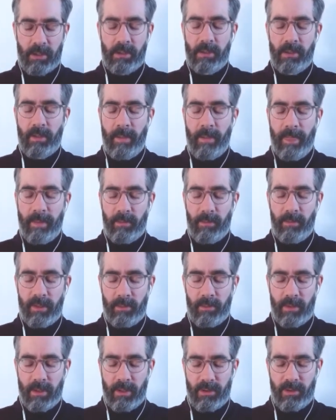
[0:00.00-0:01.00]
when we are
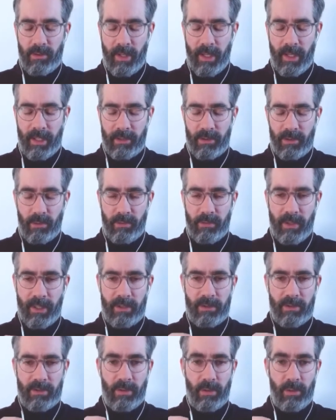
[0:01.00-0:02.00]
trying to find
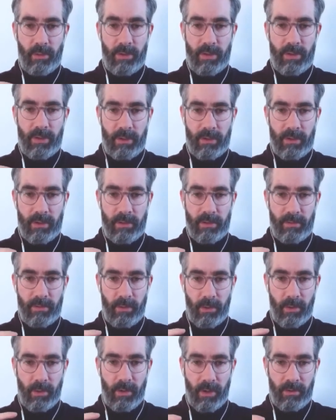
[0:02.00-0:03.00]
solutions for
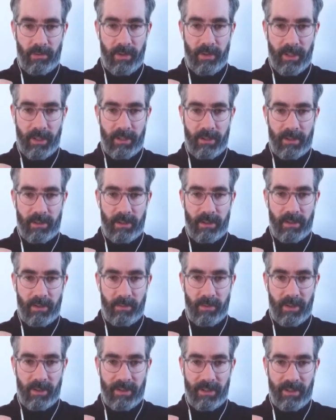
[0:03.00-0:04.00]
conflict?
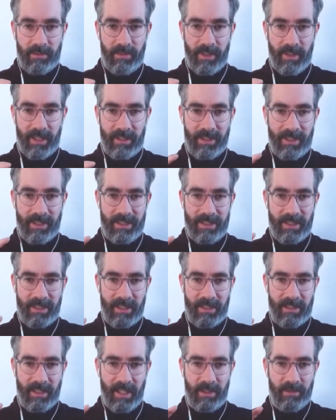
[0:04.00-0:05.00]
Because I find this in
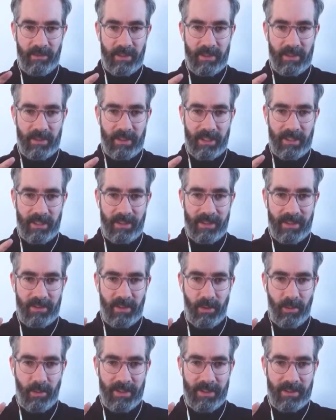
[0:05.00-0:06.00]
itself is there's
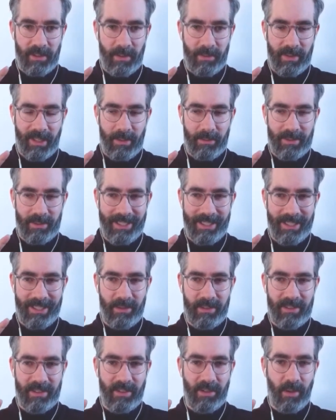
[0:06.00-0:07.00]
always sometimes an
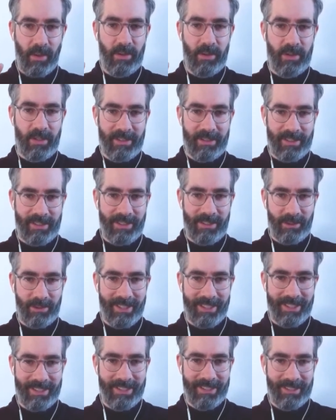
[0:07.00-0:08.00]
interesting urgency to
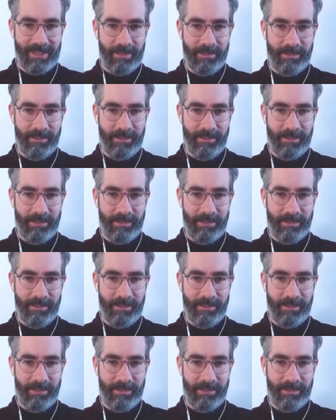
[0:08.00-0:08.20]
this.